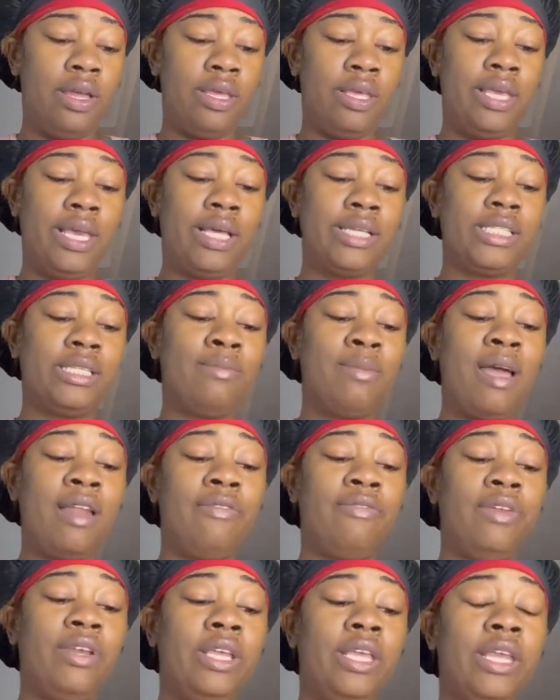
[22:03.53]
Yeah, somebody
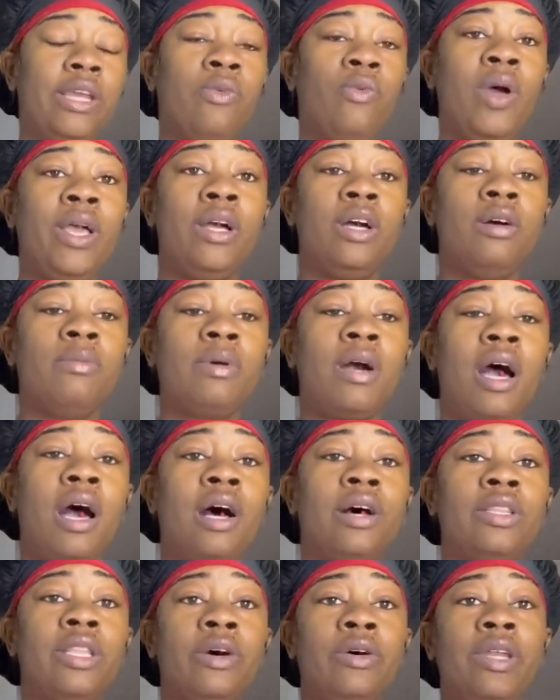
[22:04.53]
finna get a wake-up
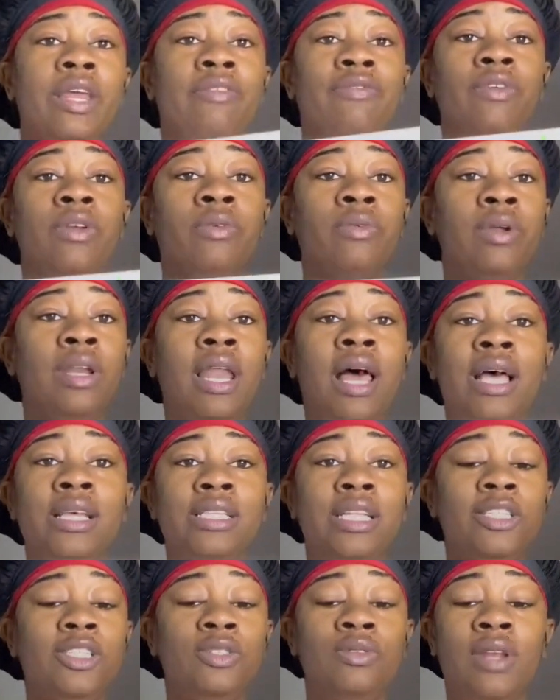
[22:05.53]
call, though. They finna realize
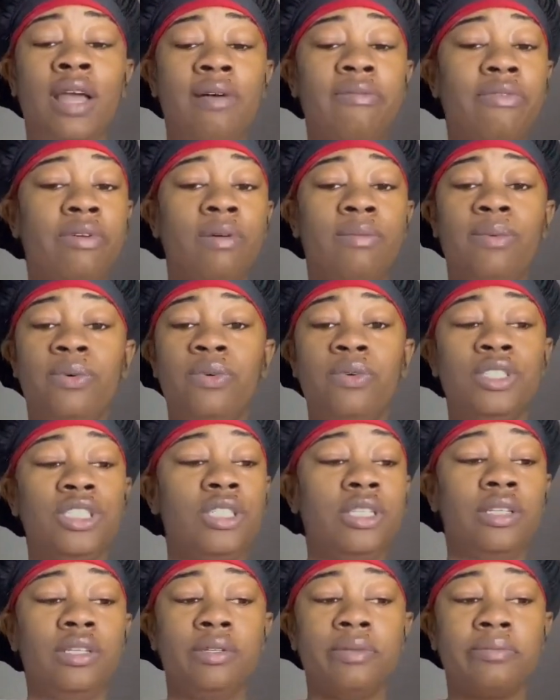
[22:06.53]
that you're not for the
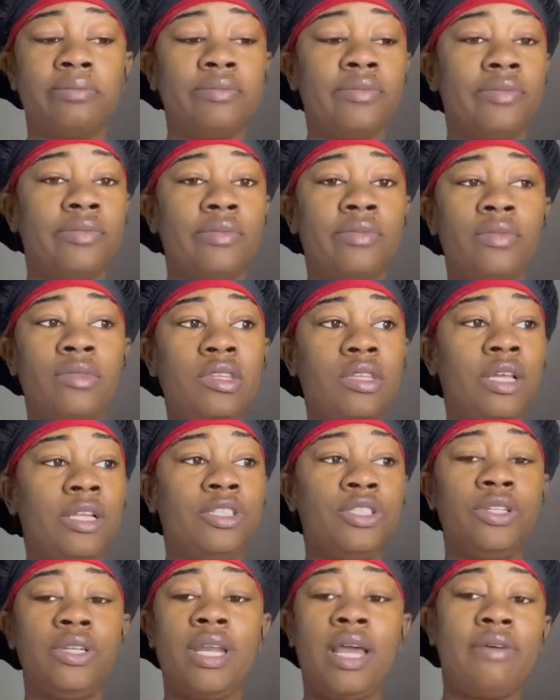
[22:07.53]
bullshit.
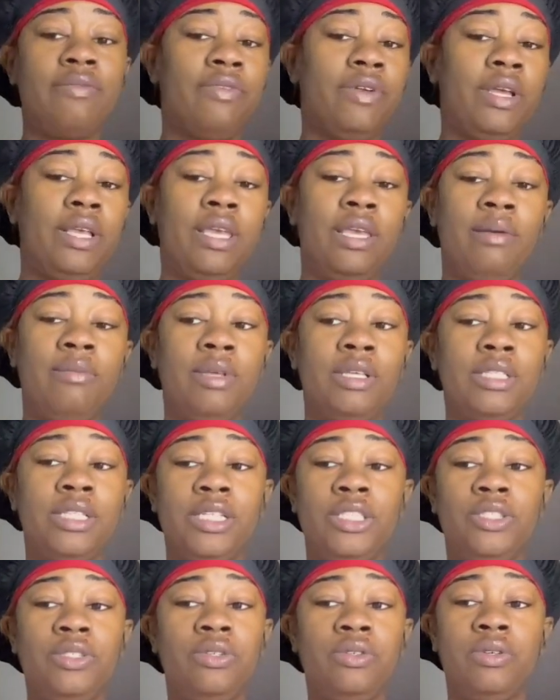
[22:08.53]
But you're not for the gimmicks,
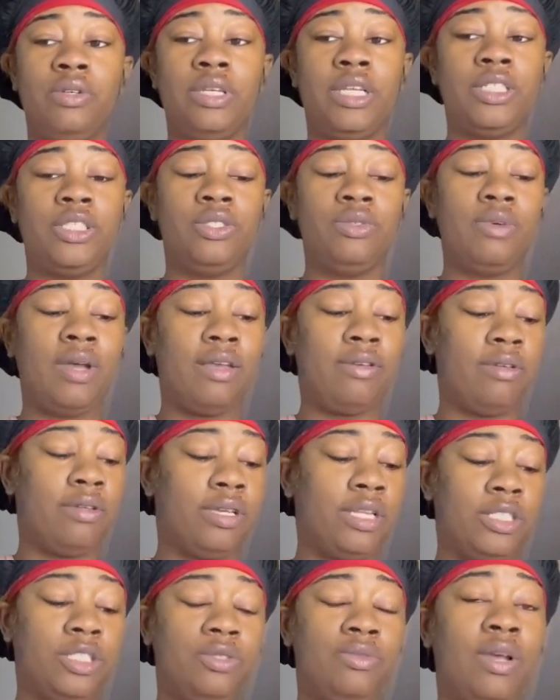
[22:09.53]
that you
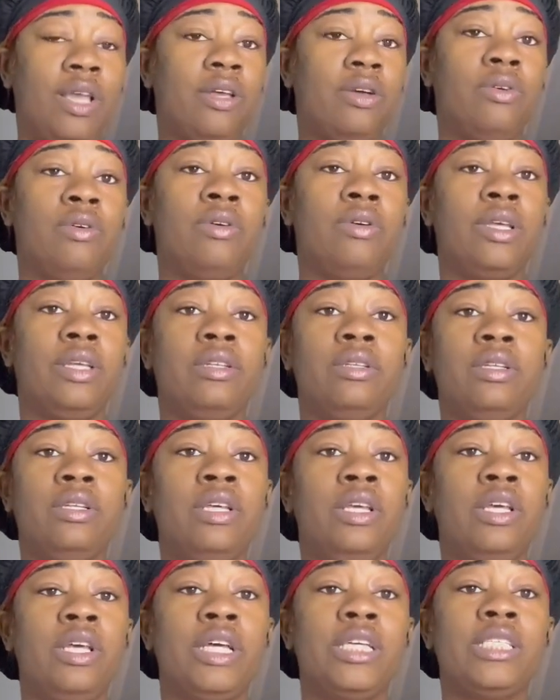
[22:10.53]
ain't going.
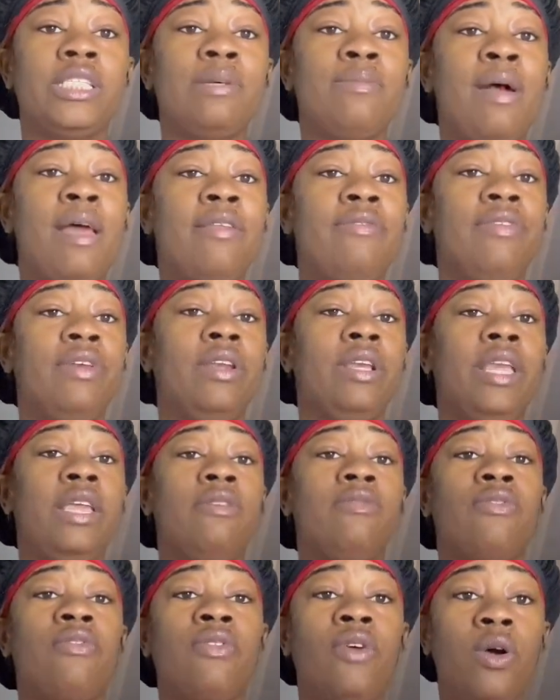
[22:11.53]
Because somebody finna
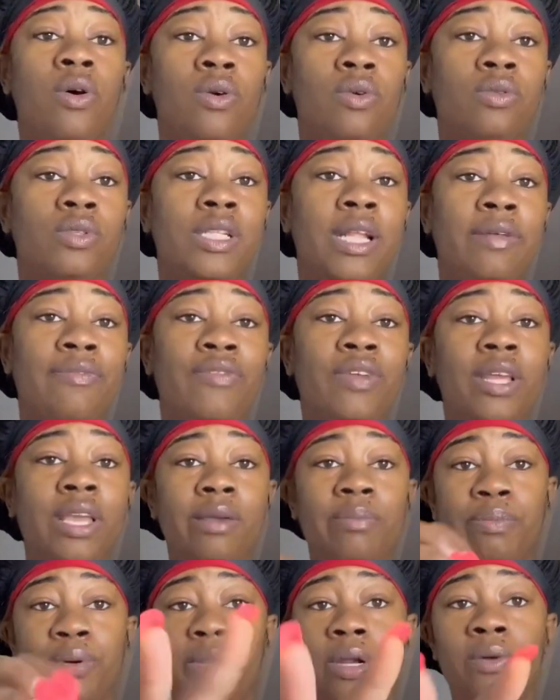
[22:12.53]
get froze. They finna
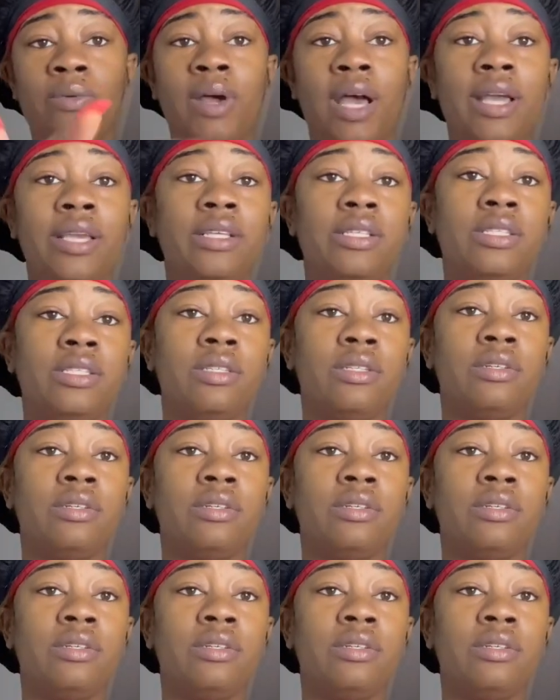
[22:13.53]
get put on ice.